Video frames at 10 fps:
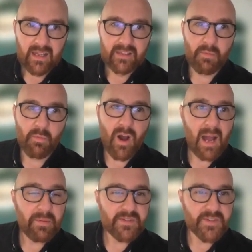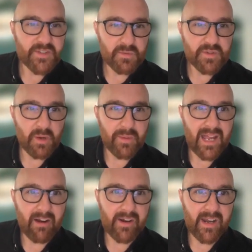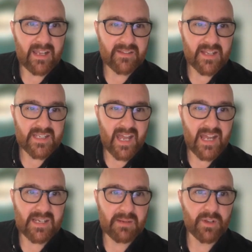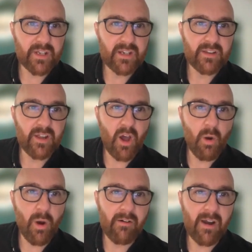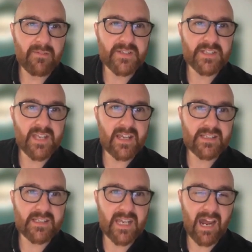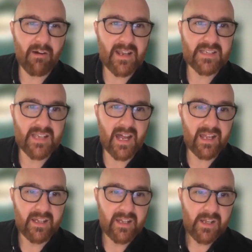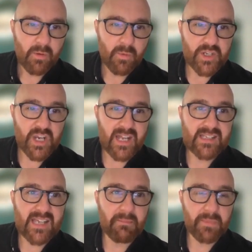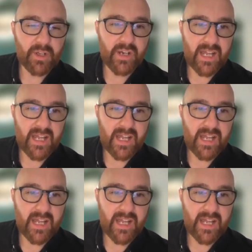Then what happens for subgenomic RNA? In this case, I'm looking at the ORF6 TRS site, which hits amplicon